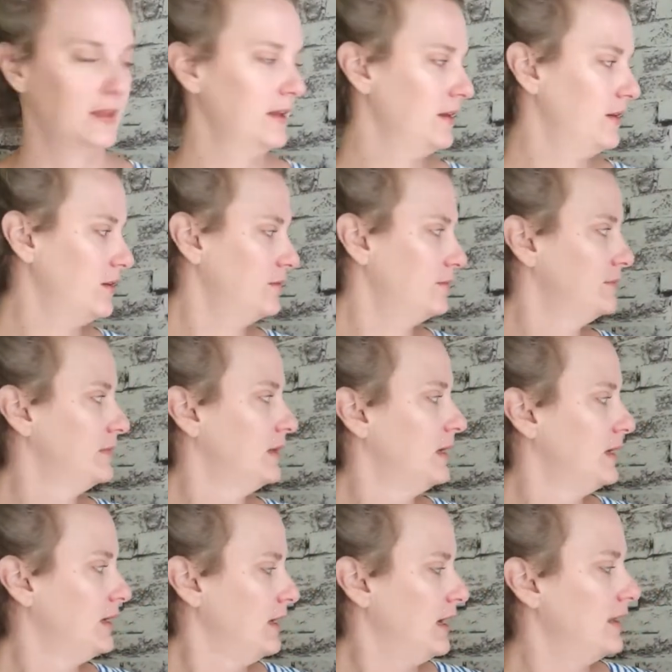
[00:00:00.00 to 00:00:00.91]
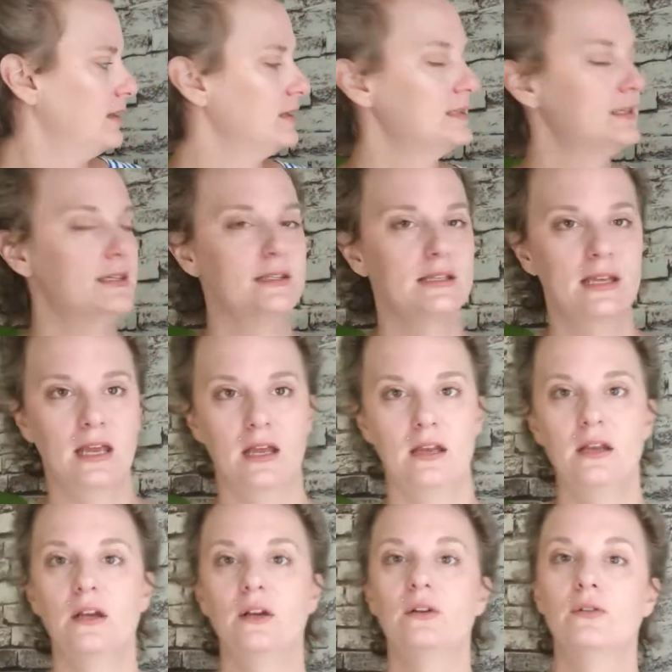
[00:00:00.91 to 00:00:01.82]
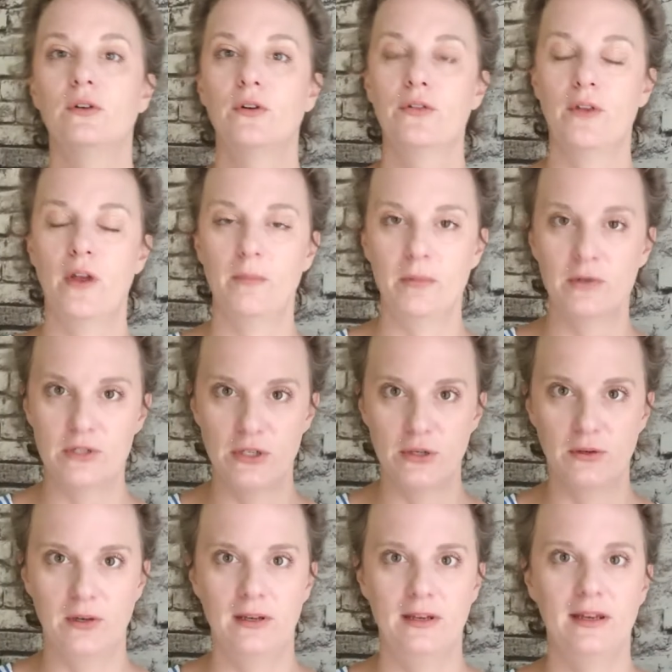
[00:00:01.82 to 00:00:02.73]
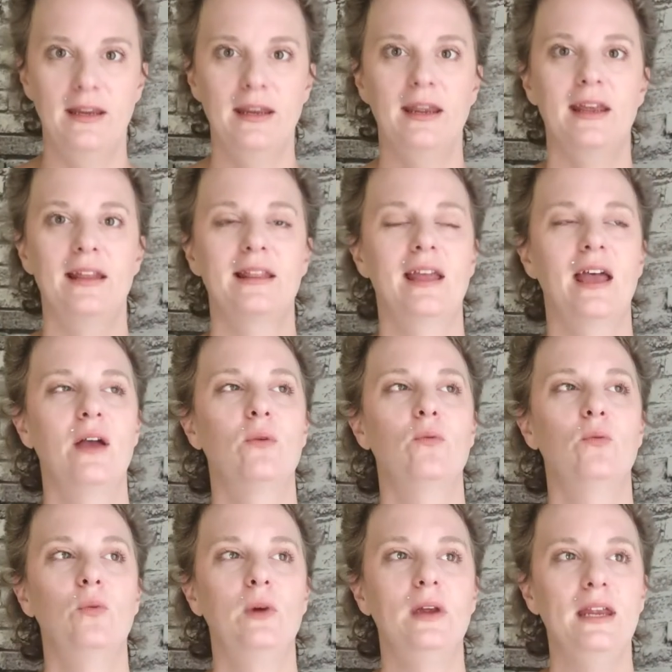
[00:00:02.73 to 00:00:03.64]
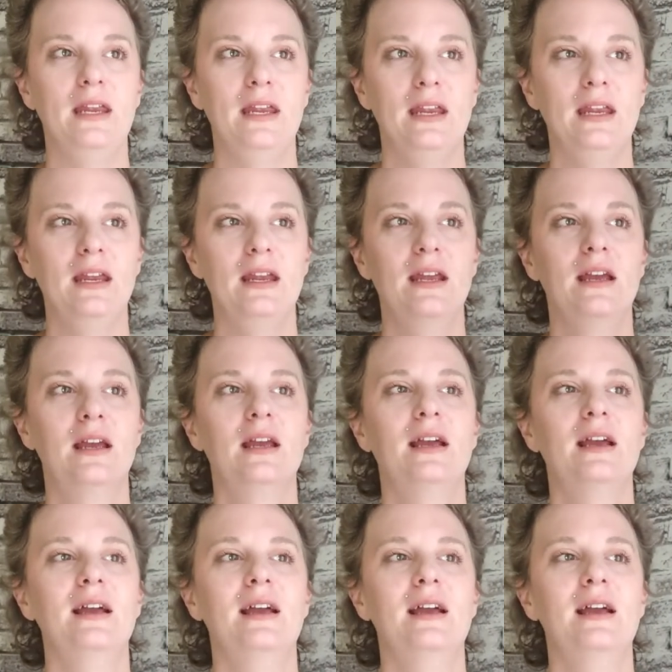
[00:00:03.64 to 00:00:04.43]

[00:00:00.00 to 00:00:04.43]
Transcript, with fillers: You know, and this is again a growth opportunity in that we